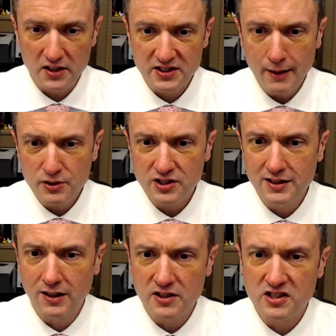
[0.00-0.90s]
and that was
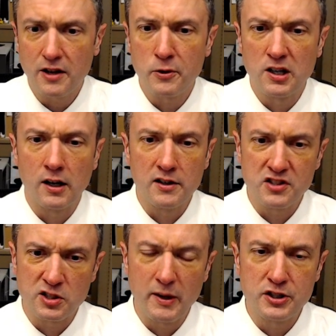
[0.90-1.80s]
in our southern areas
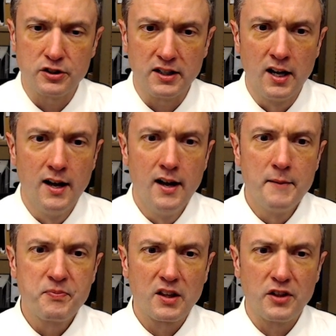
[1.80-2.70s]
especially.
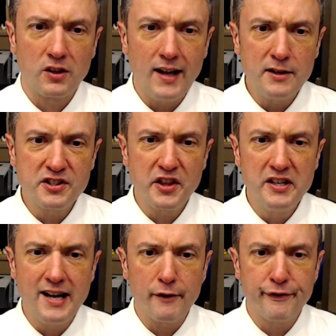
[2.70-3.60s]
The clouds
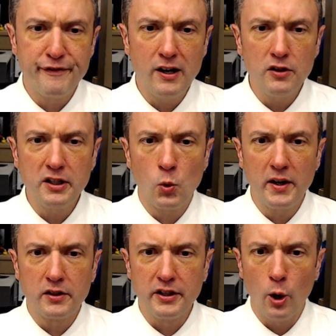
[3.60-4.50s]
thinned out fairly
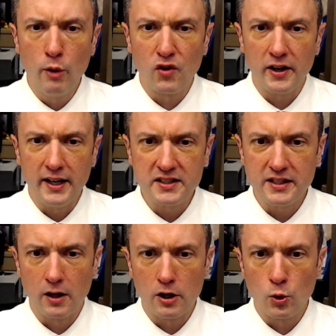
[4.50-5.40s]
quickly overnight
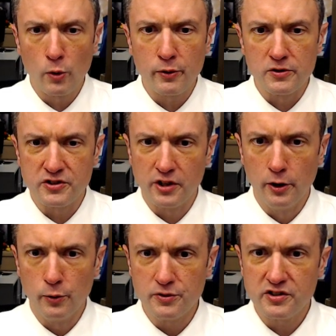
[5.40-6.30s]
in our northern
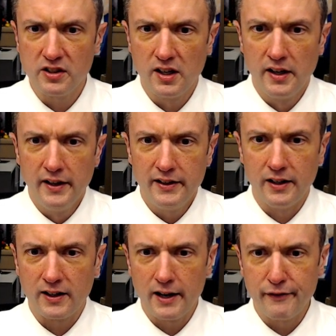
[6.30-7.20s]
zones, you
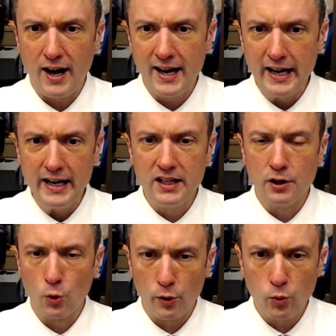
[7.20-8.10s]
know, kind of I-80 and
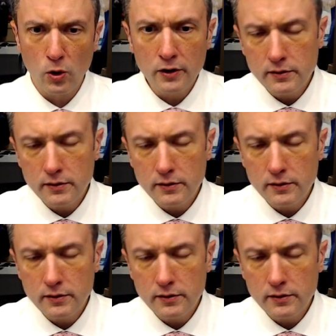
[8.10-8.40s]
northward